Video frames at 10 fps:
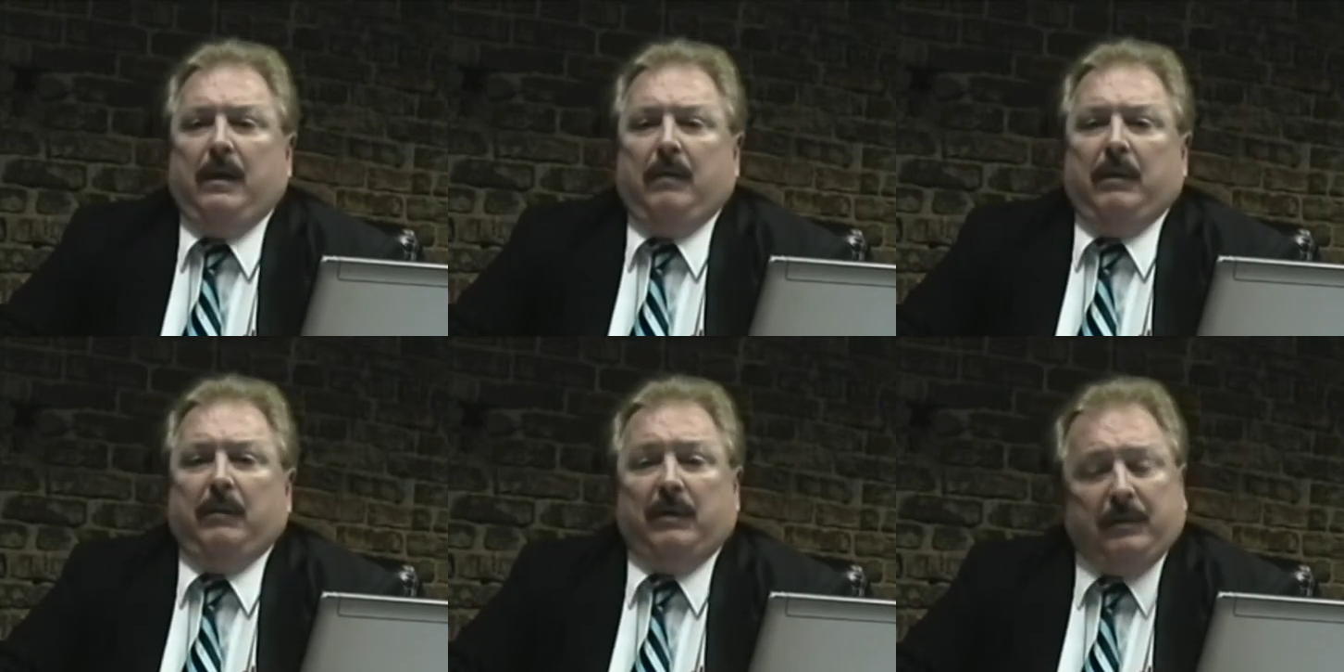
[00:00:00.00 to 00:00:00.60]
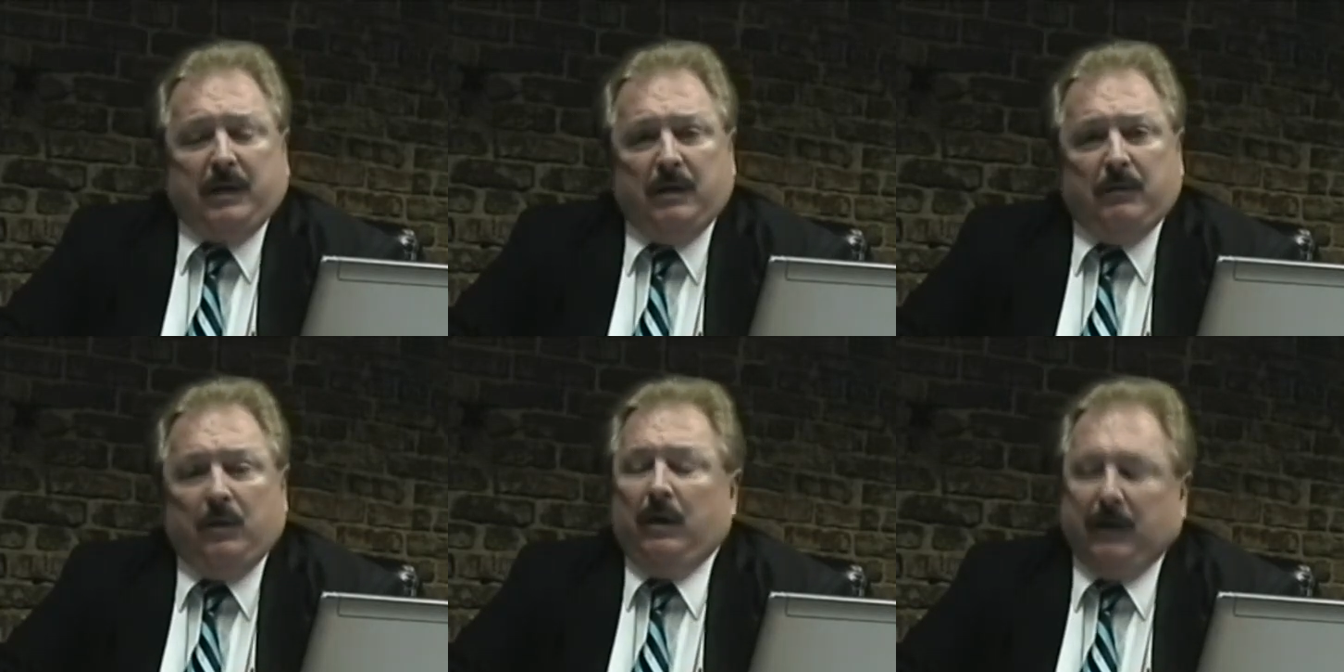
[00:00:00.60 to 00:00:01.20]
My mother became,
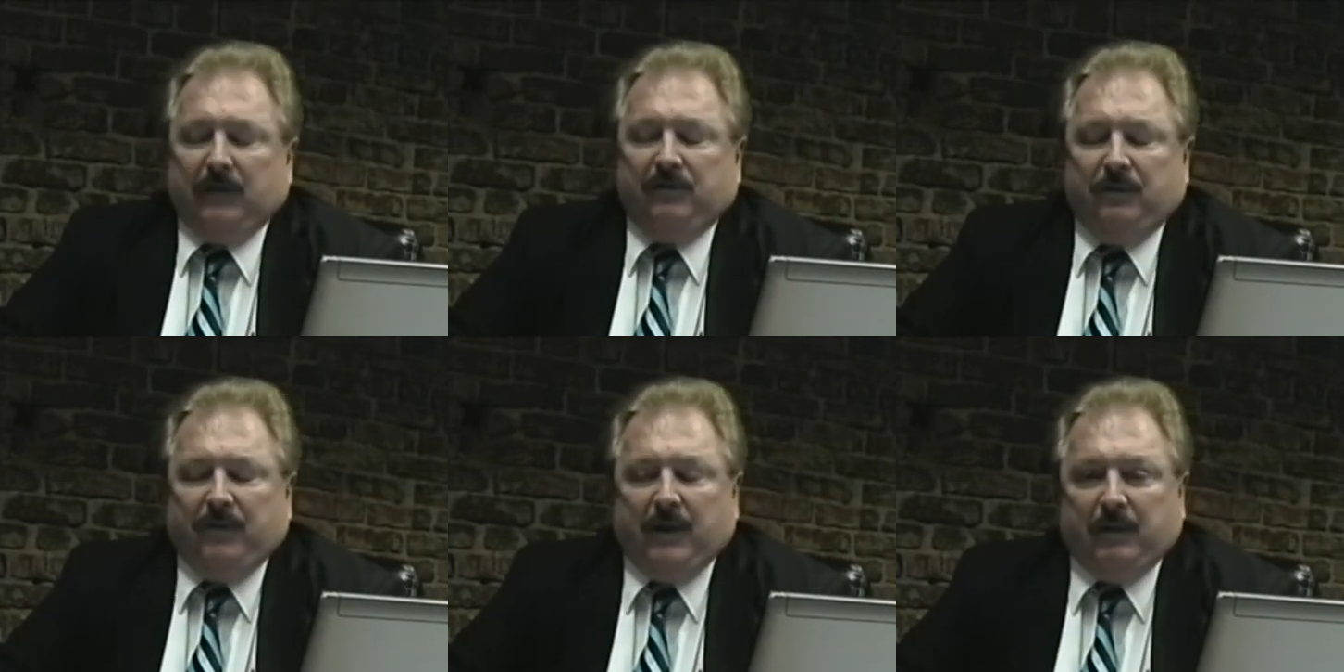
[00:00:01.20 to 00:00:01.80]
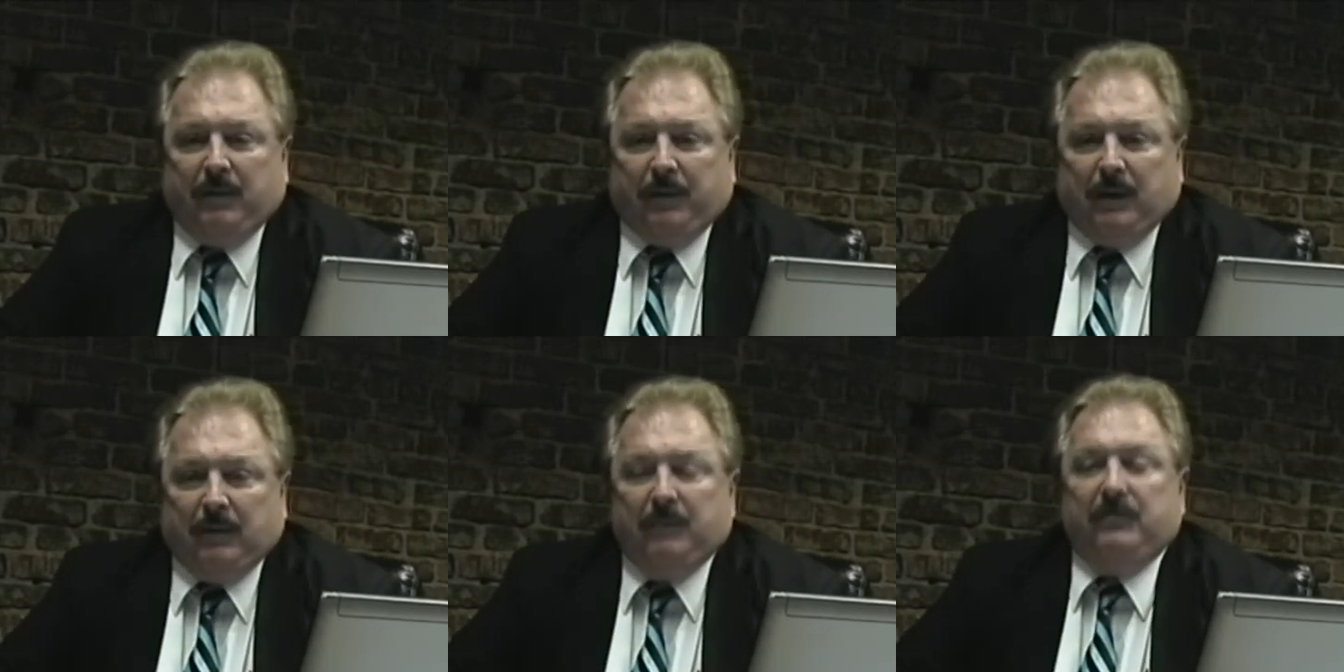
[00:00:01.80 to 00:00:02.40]
well, I had some family
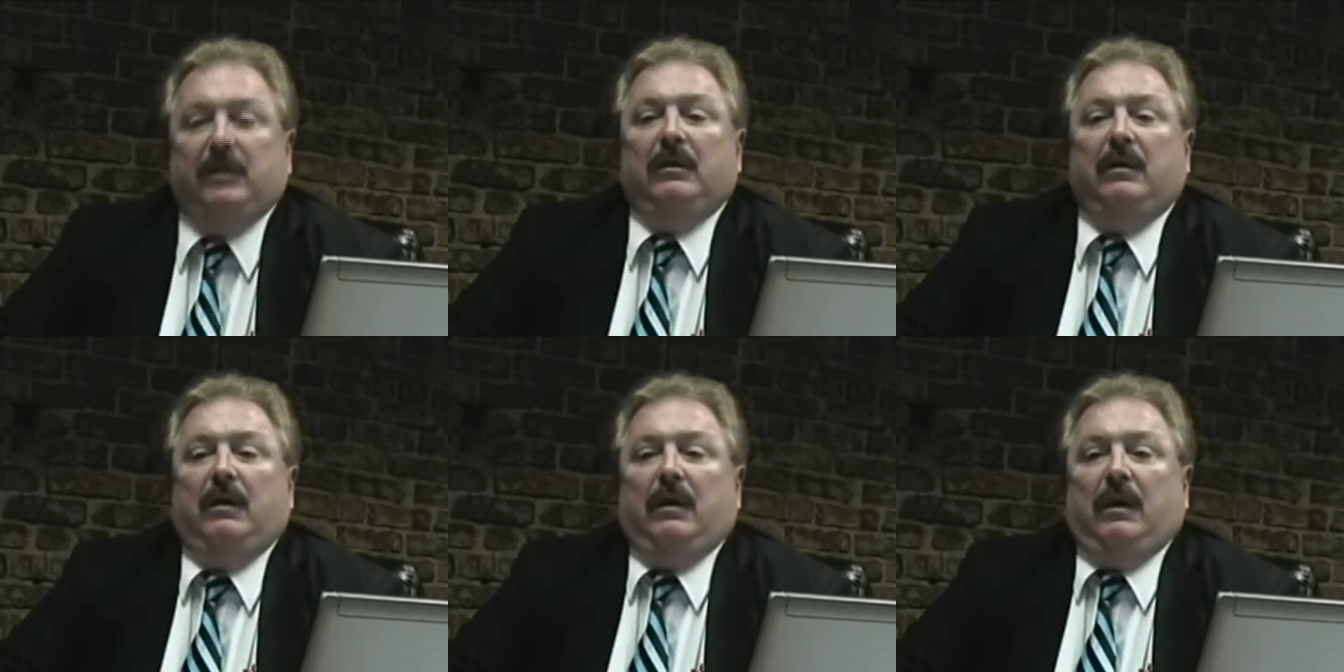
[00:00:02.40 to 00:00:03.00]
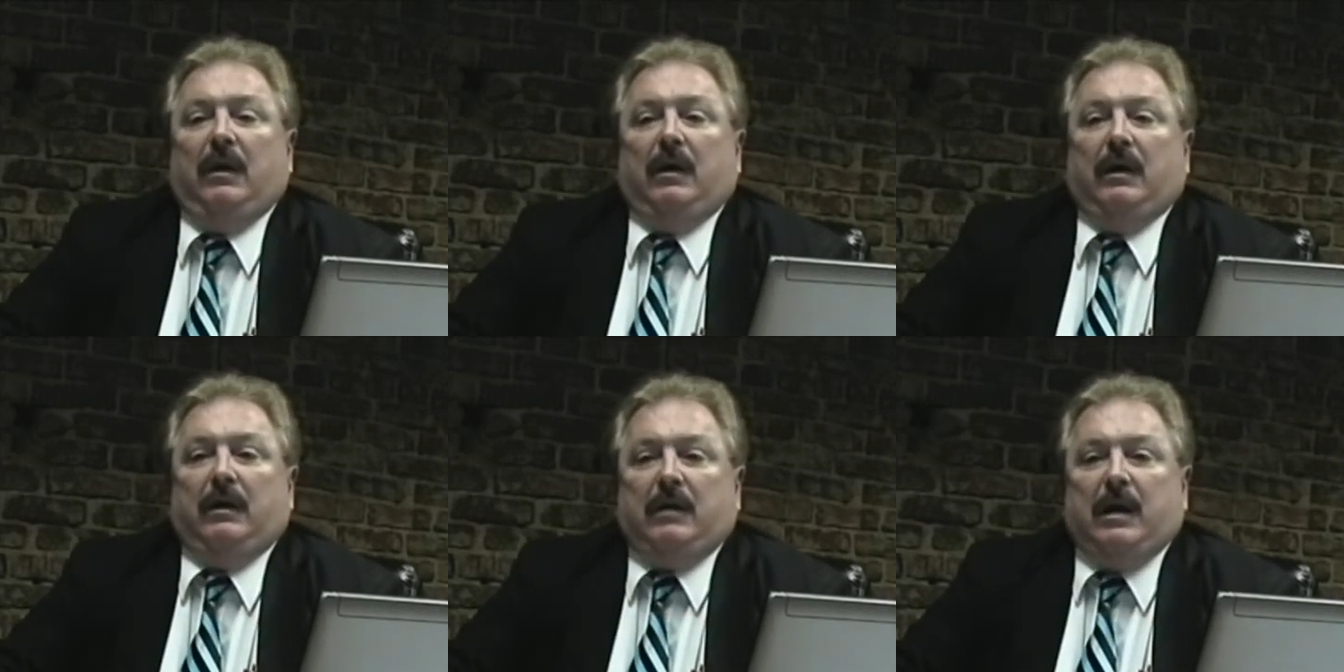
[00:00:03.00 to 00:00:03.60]
problems, and
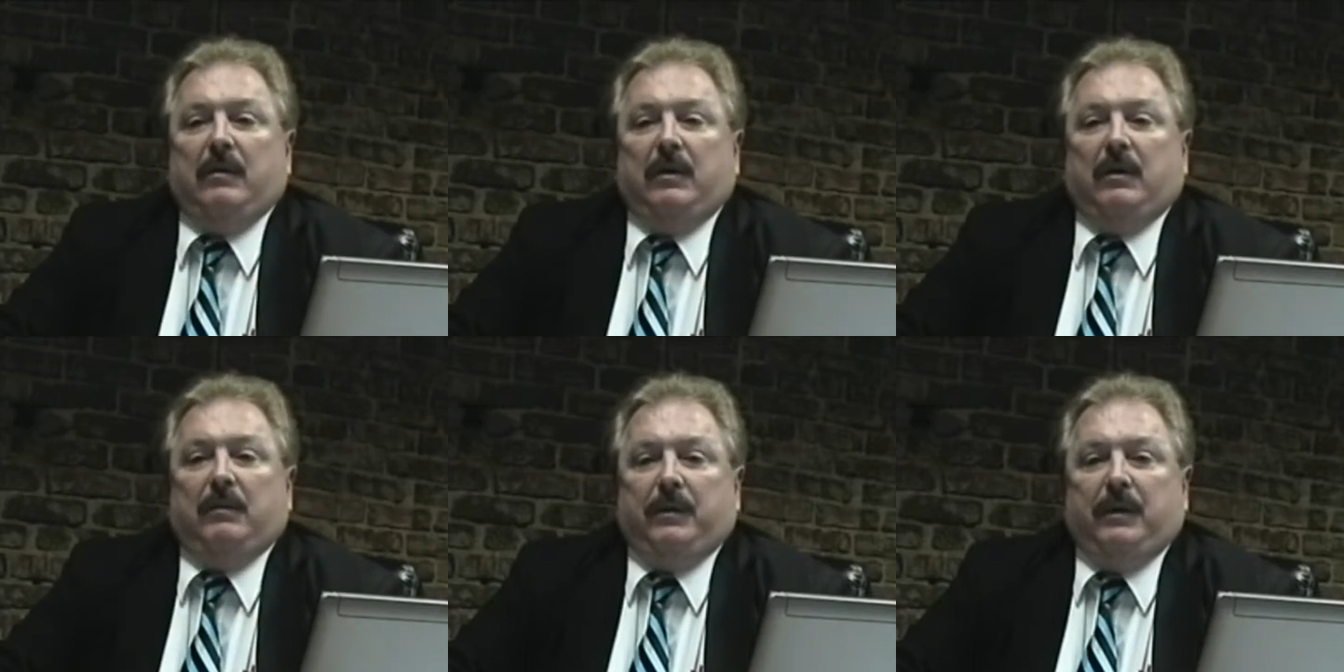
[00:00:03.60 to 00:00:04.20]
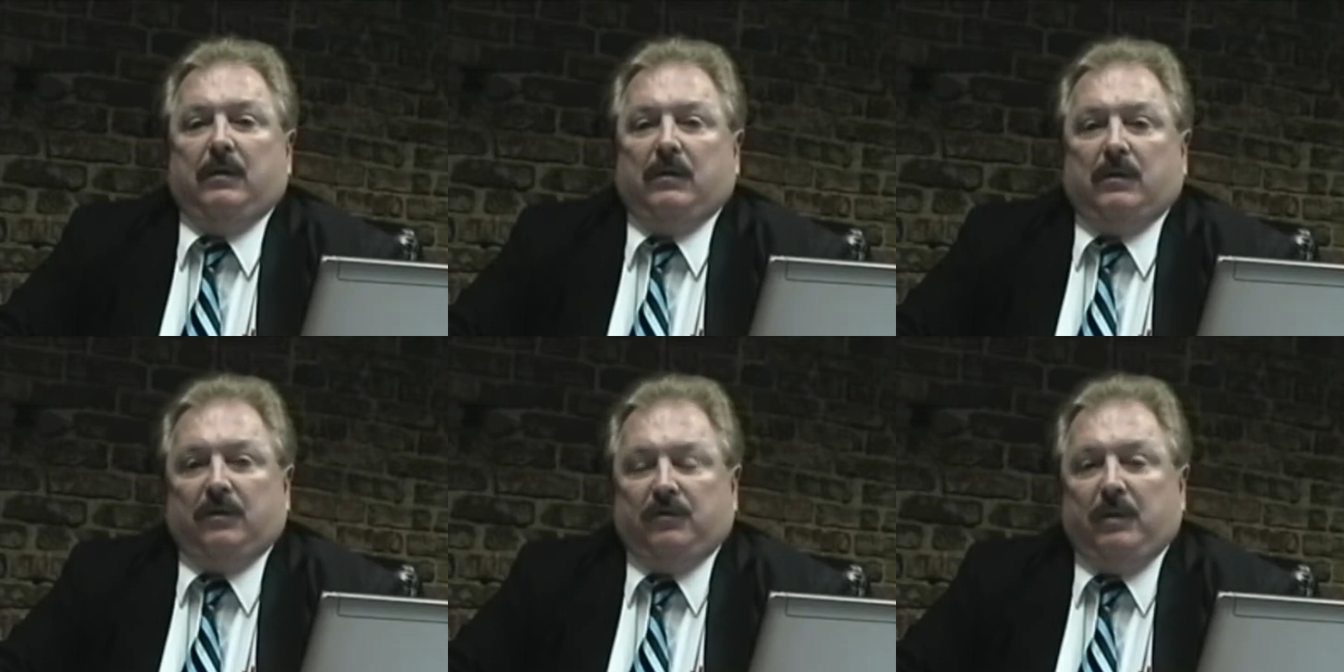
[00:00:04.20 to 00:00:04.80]
I came here to be a little
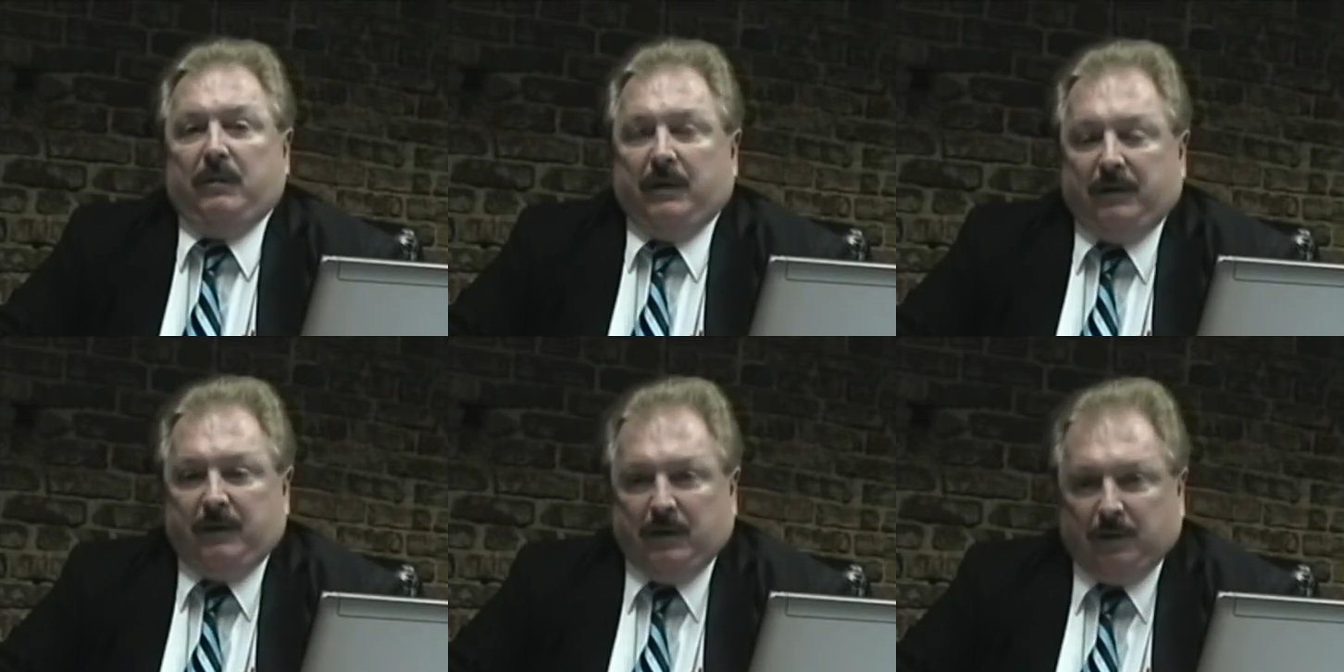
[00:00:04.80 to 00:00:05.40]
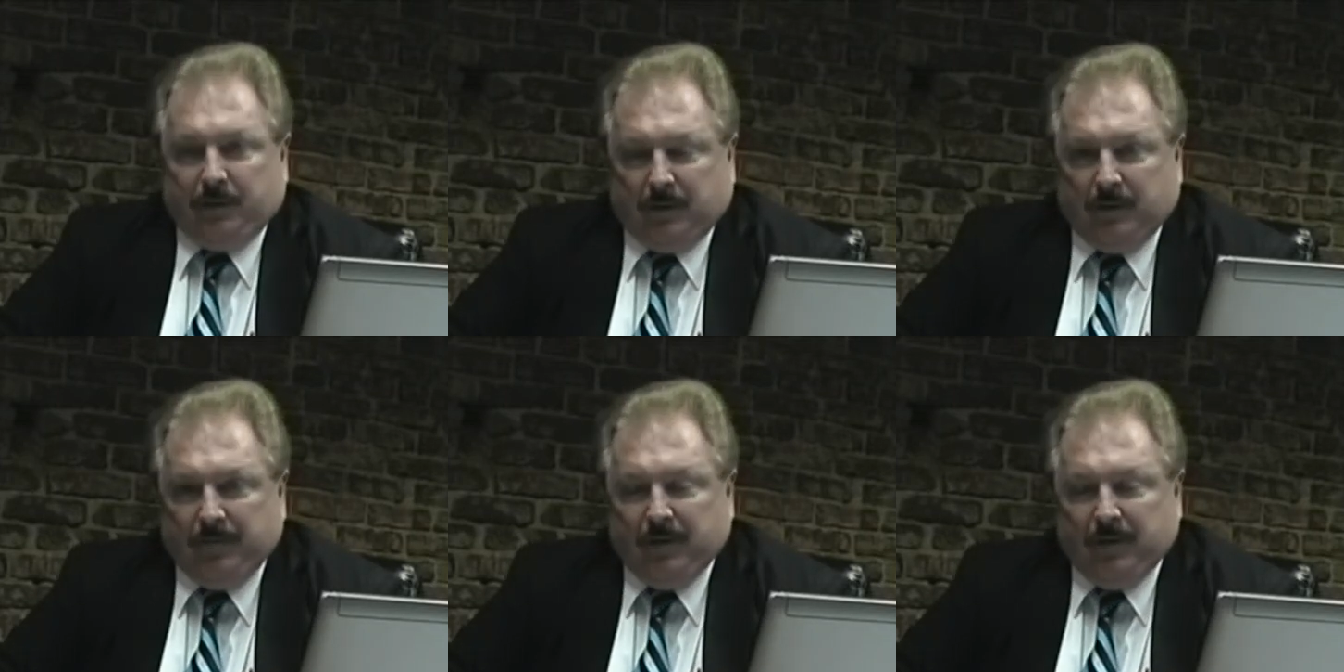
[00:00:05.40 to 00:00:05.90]
close to my mother and help her.